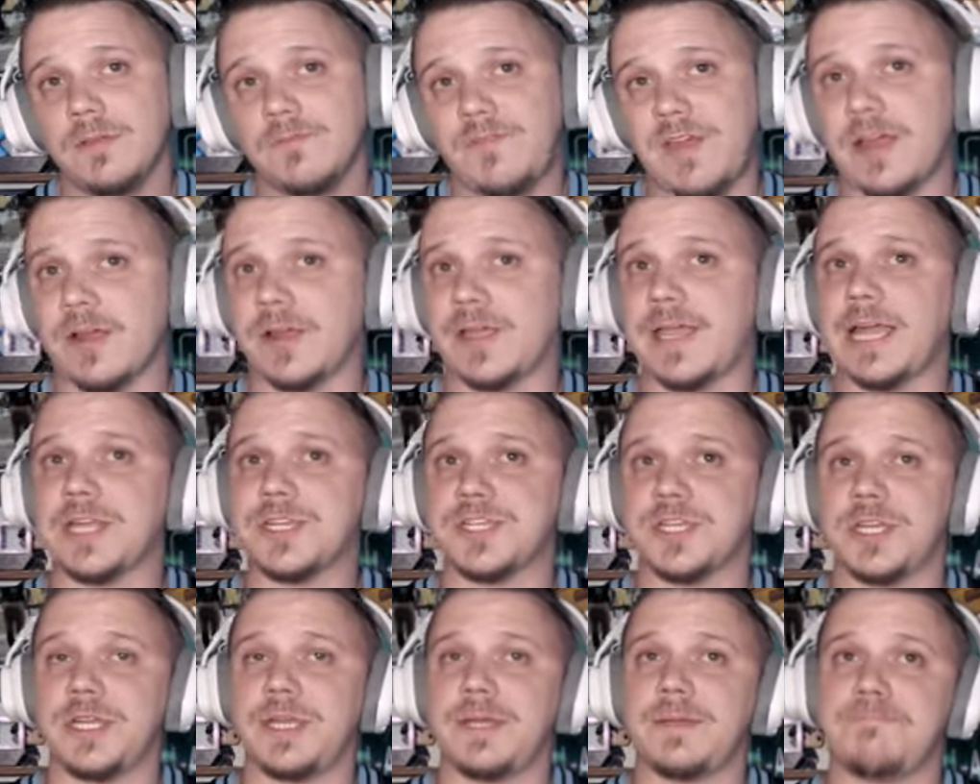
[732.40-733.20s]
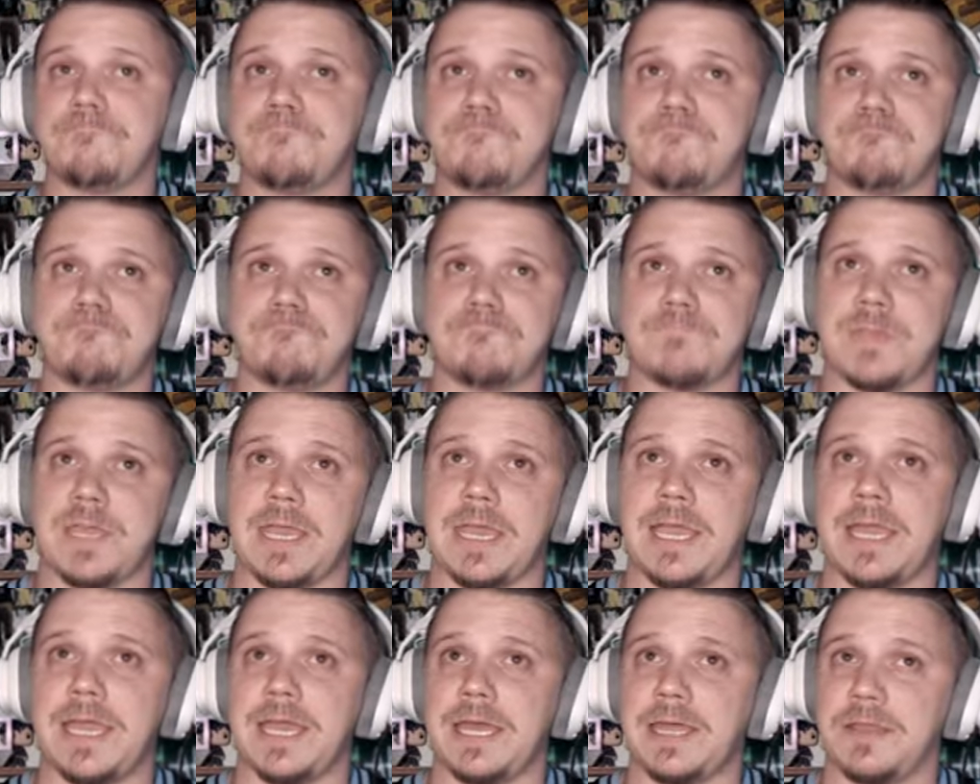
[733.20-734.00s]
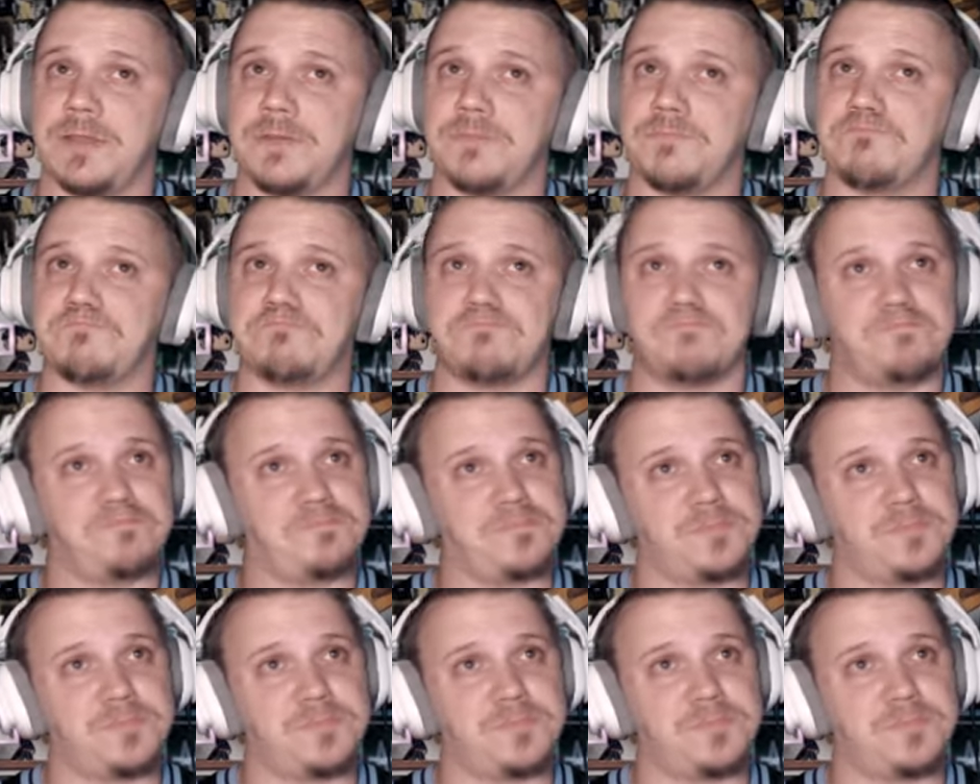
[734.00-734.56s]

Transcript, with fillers: there catching it, and